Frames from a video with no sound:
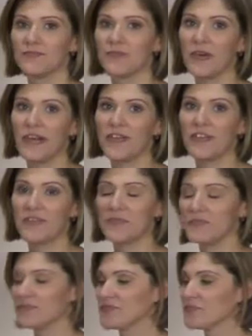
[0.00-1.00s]

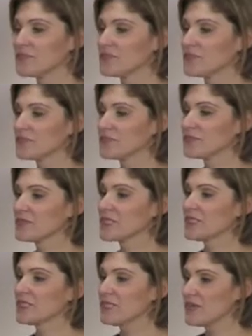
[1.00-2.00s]

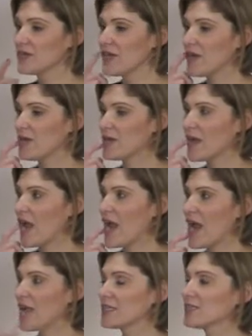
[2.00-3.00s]

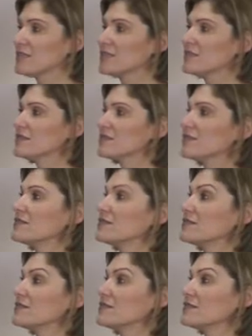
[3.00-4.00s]

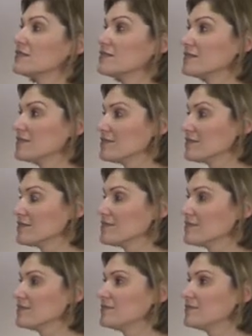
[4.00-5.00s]

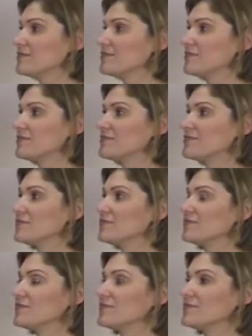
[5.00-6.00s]

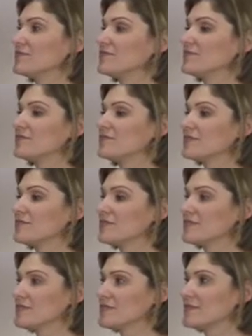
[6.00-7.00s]

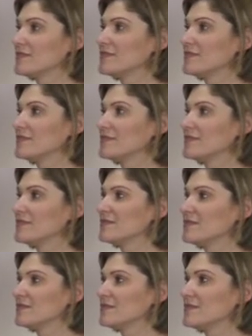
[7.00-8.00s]
[no speech]